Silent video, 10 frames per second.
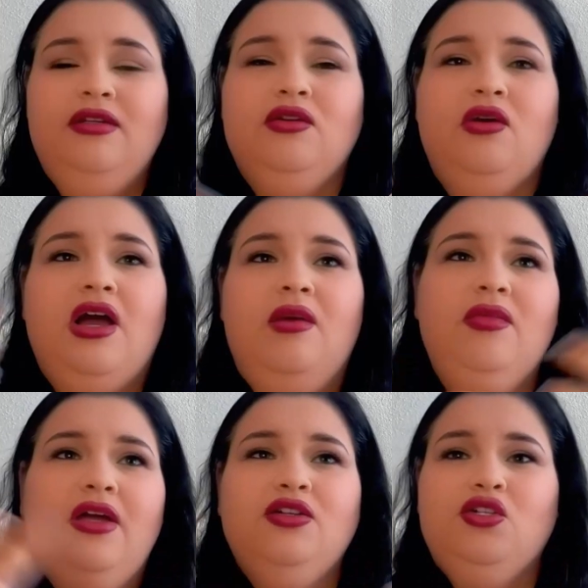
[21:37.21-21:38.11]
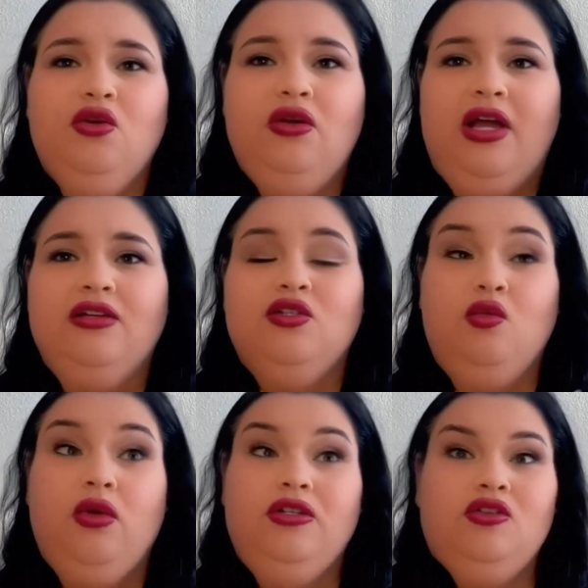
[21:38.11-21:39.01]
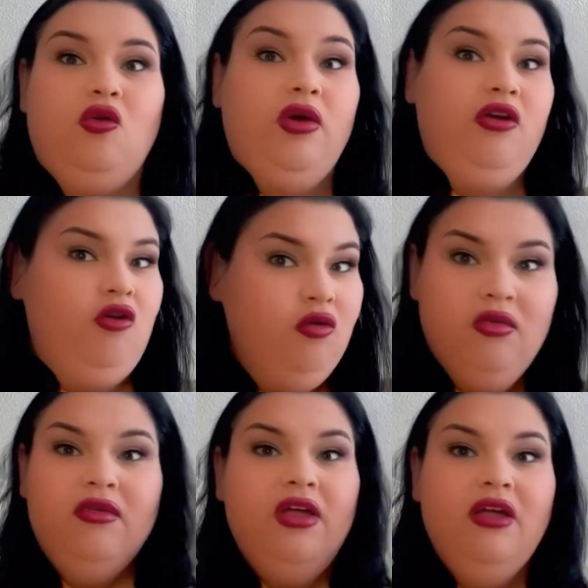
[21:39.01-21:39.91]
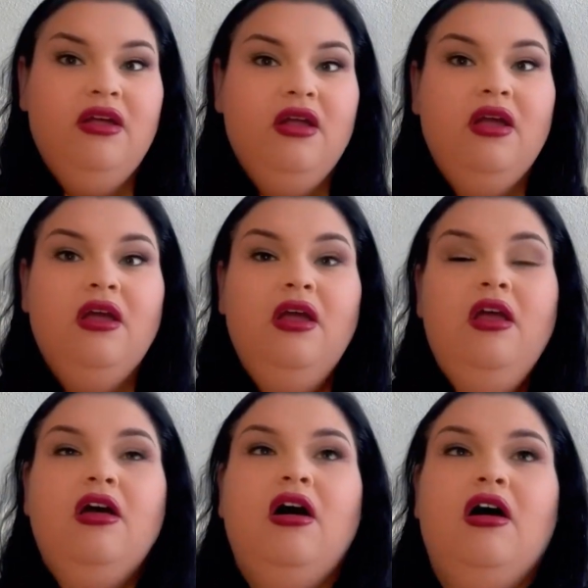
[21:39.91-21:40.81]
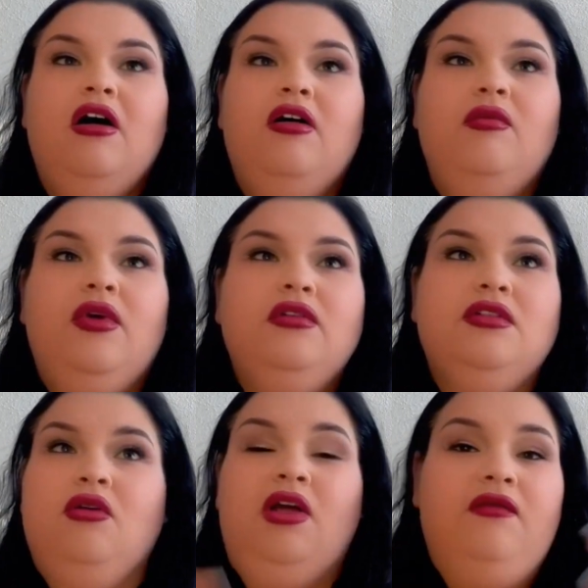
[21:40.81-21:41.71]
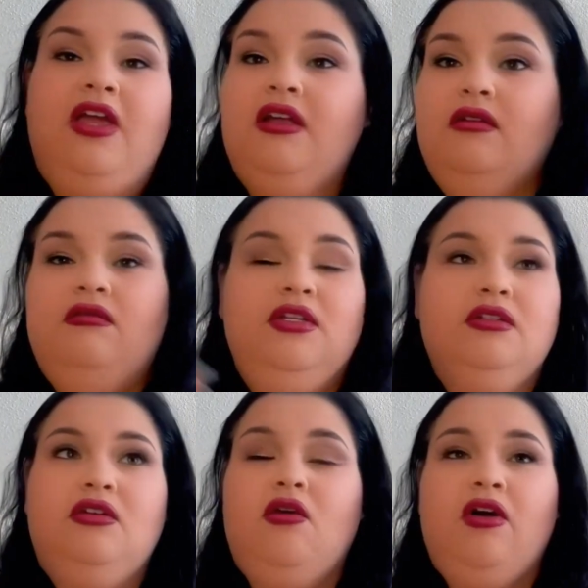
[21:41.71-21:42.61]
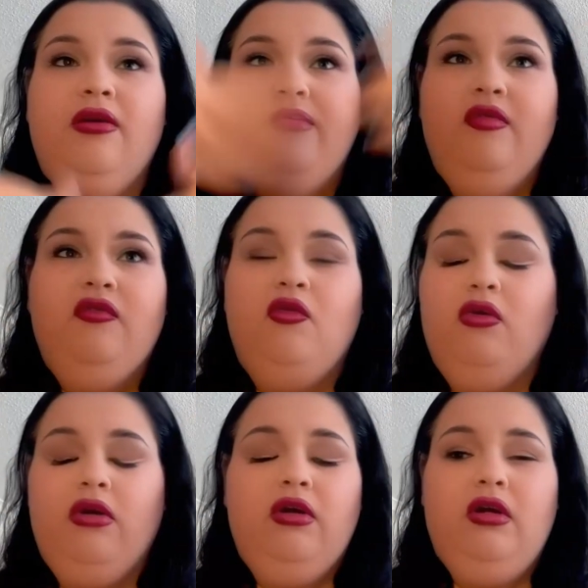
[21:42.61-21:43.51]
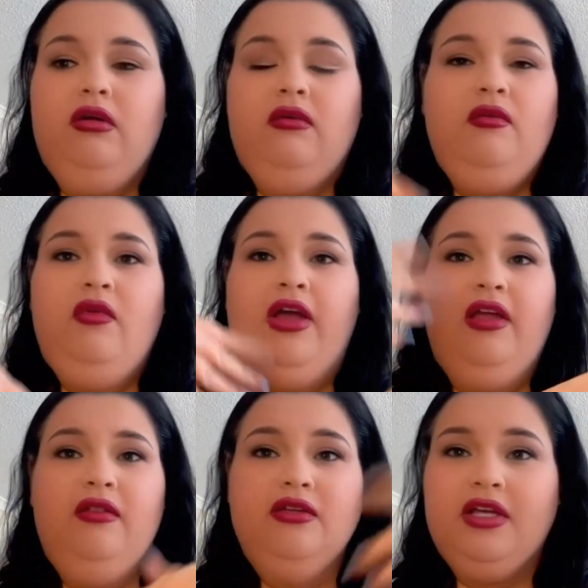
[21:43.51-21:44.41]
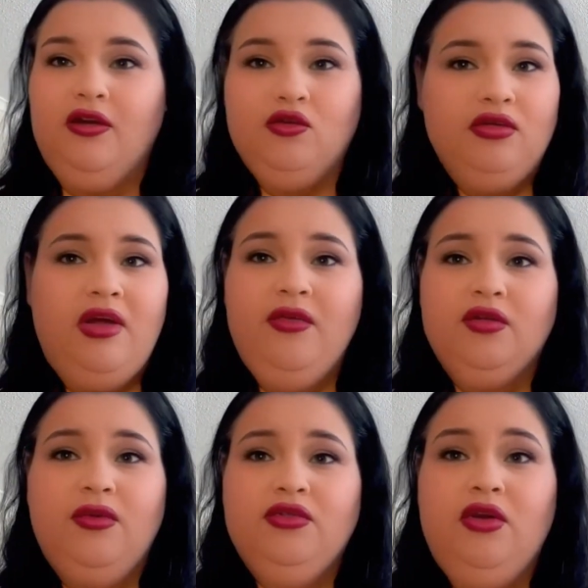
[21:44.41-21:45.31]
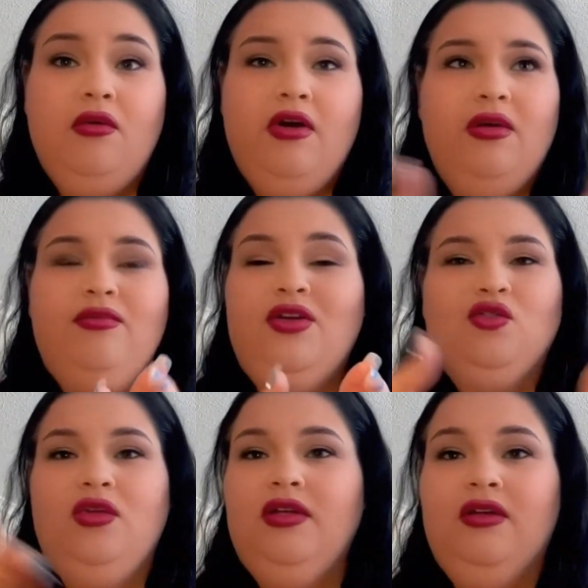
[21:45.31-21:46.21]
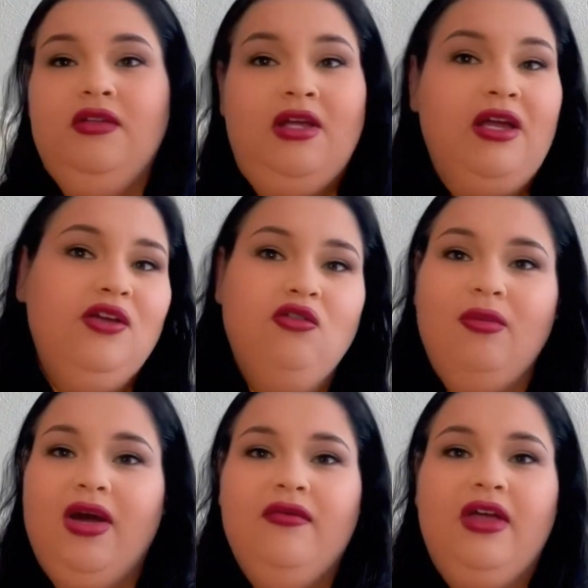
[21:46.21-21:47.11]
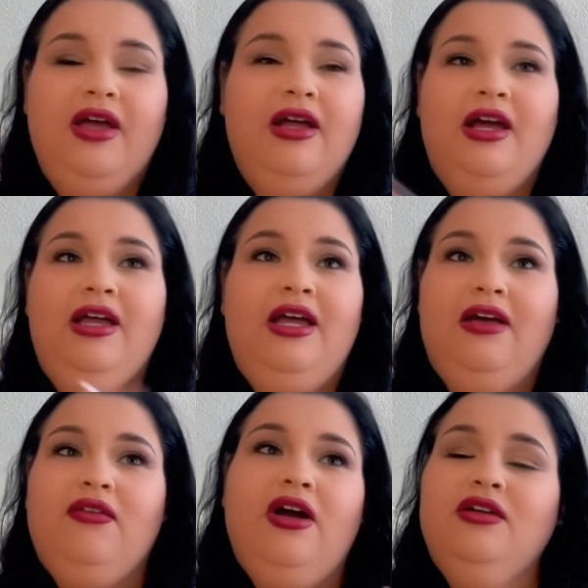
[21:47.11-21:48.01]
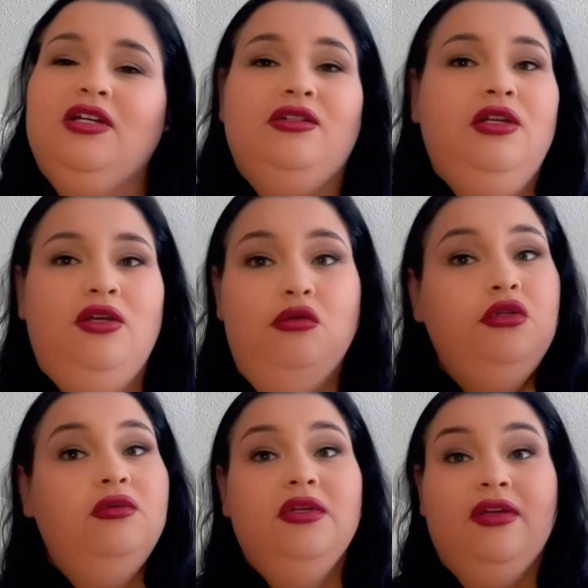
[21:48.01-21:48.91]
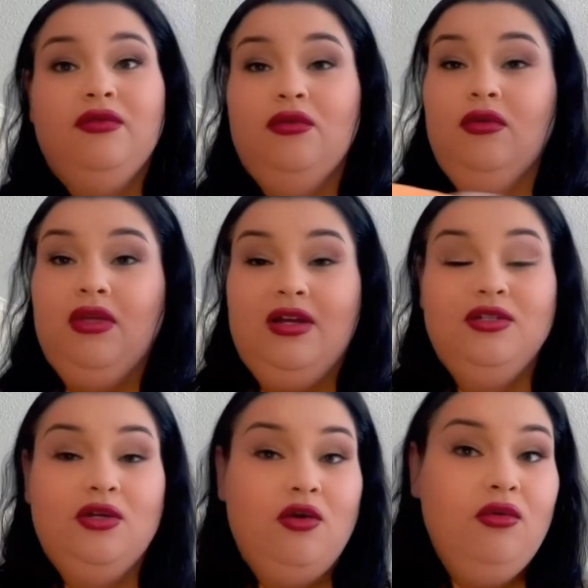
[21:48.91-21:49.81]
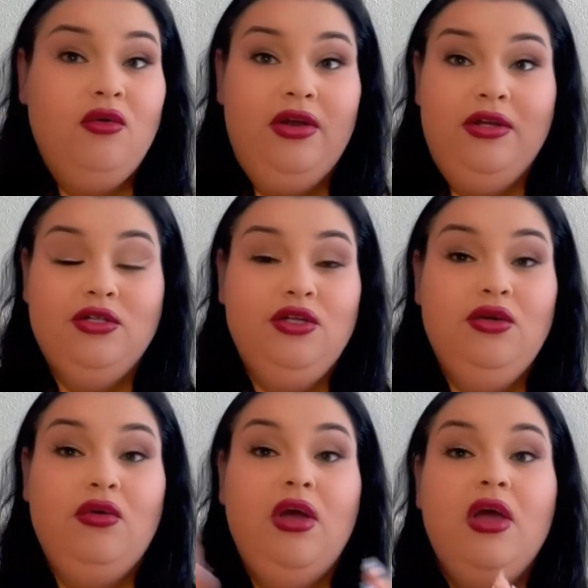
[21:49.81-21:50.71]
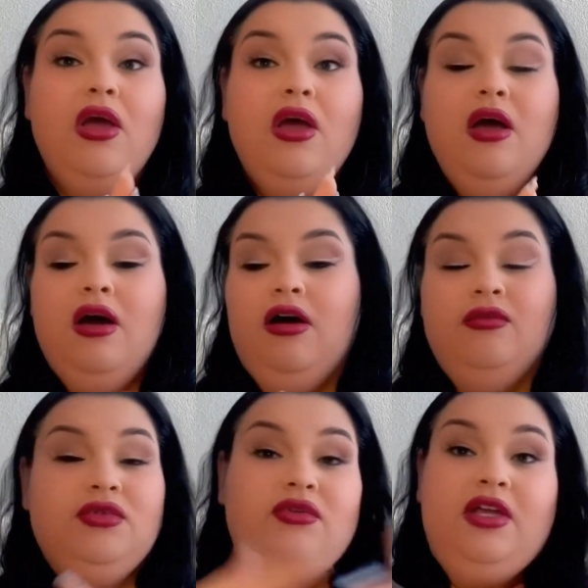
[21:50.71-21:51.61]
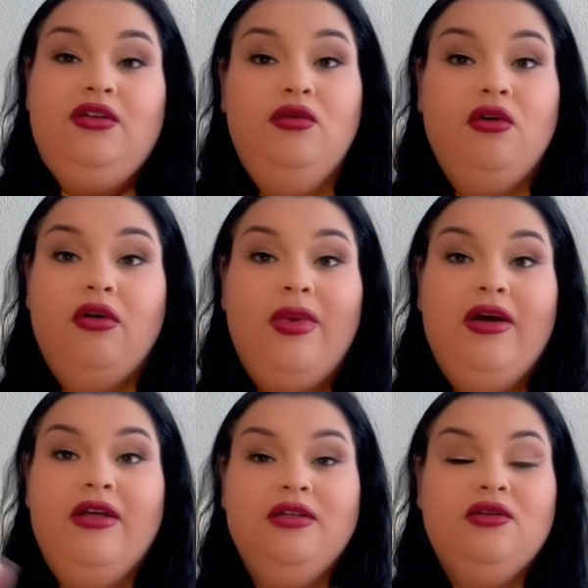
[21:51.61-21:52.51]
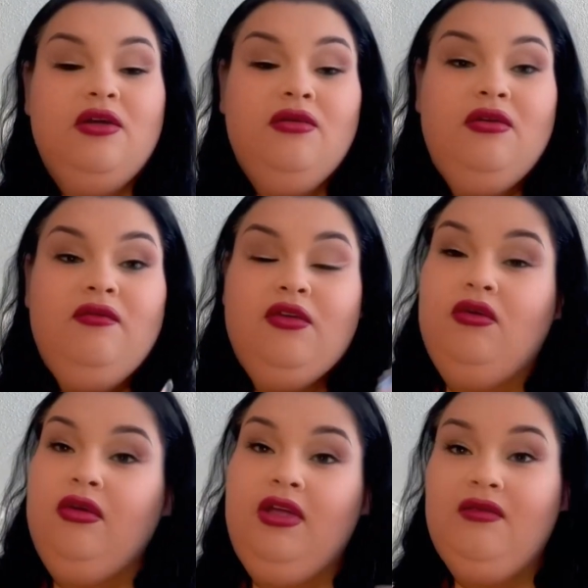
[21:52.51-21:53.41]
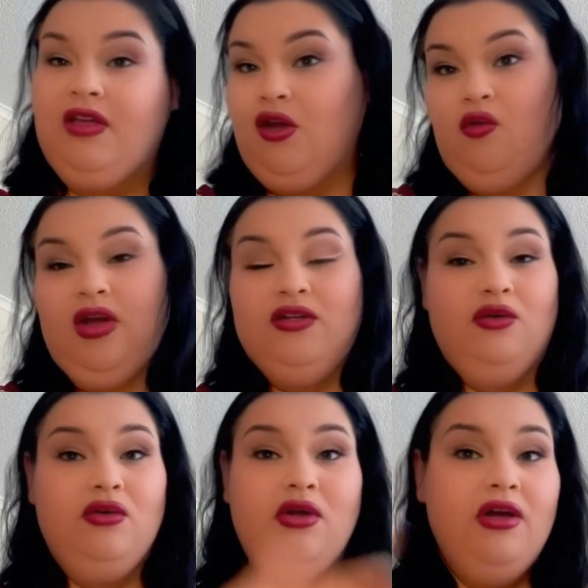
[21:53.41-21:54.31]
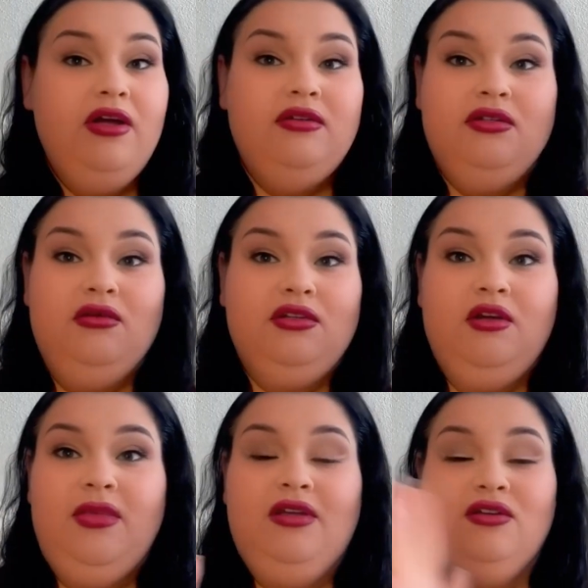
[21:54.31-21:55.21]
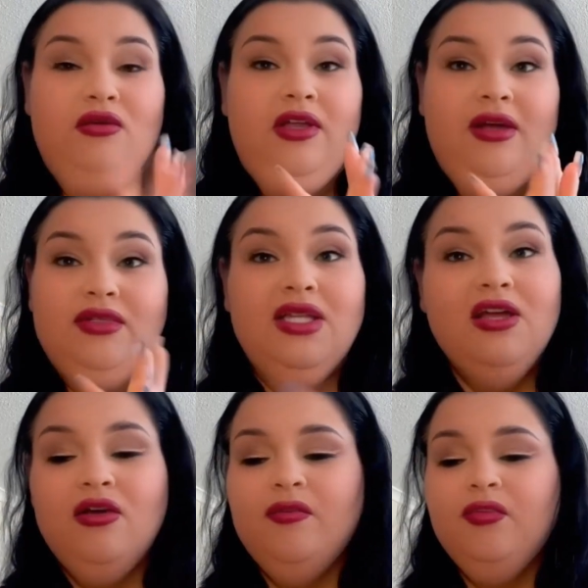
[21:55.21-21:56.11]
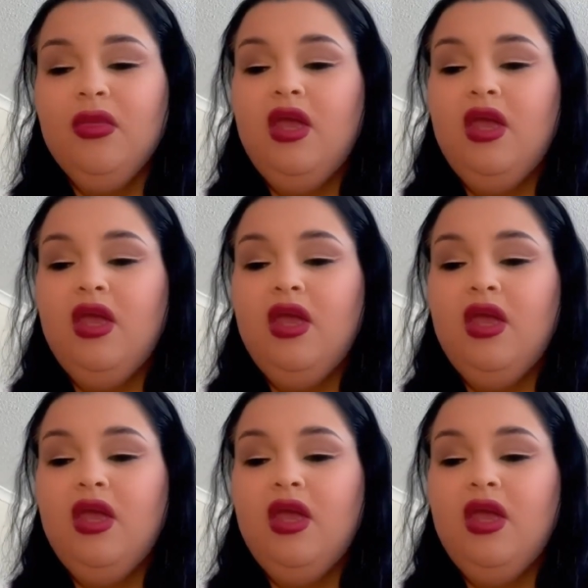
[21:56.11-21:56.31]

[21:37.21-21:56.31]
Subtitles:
So I'm not sure as to what's going on with that. So if they just go up before like the scheduled time they're supposed to go up, there's really nothing I can do about that. I have contacted YouTube to let them know that is an ongoing issue. So they do know about it. So I don't know if they're going to get that corrected or not. So it's going to be totally up to them.